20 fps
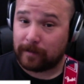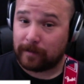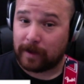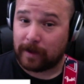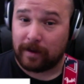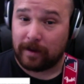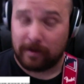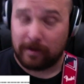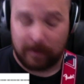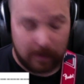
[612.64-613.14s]

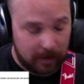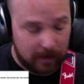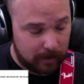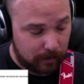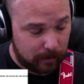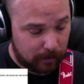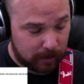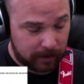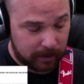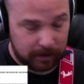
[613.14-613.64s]
Okay?
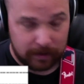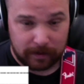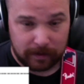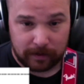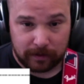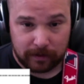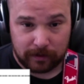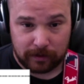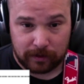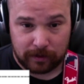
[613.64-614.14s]
1,
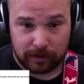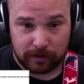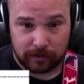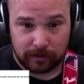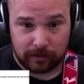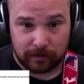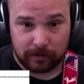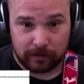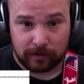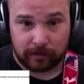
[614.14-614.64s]
2,
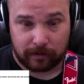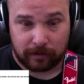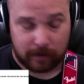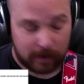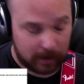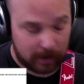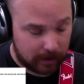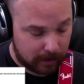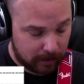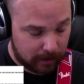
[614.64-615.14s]

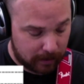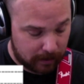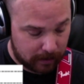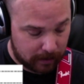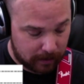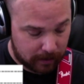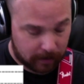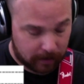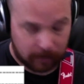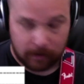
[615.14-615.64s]

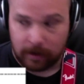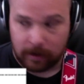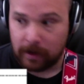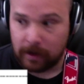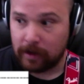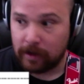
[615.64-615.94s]
ready, go.